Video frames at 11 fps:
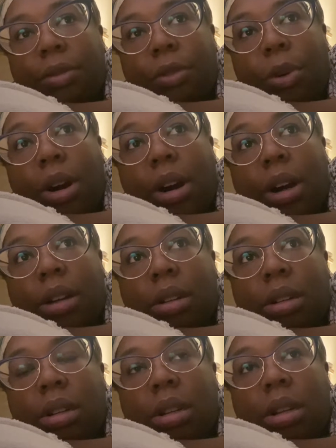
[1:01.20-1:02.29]
for
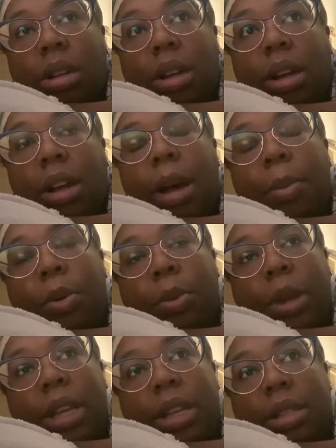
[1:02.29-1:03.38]
a couple
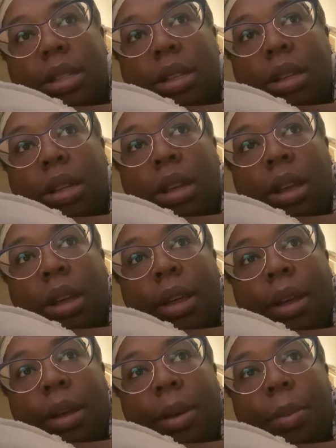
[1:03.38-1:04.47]
weeks,
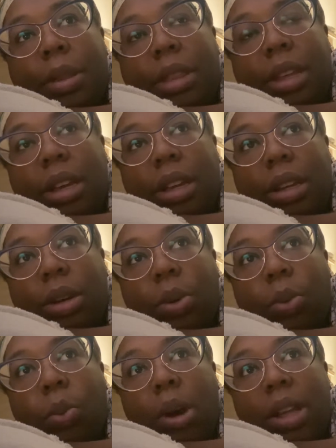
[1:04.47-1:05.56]
but then
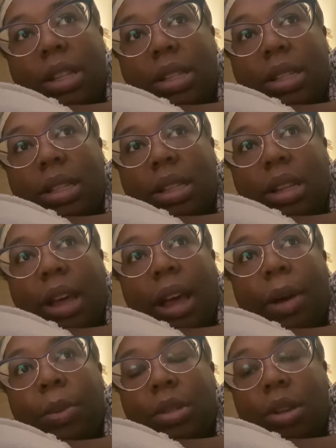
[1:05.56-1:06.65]
once I
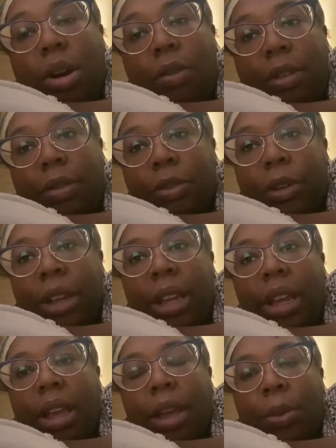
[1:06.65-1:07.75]
was COVID
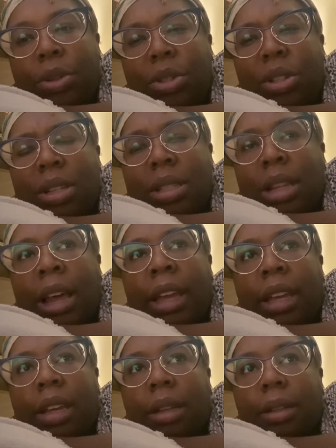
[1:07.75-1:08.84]
free, it was just like,